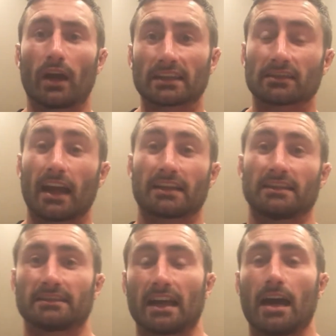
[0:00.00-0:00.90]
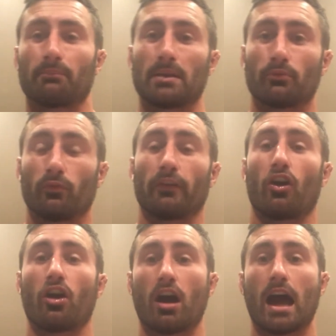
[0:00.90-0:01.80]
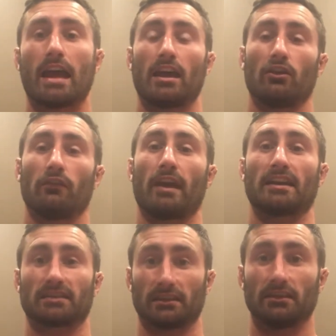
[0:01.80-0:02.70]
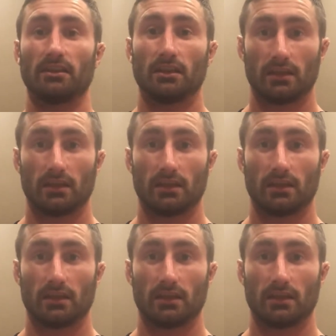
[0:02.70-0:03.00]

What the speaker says: I actually start people with a high elevation,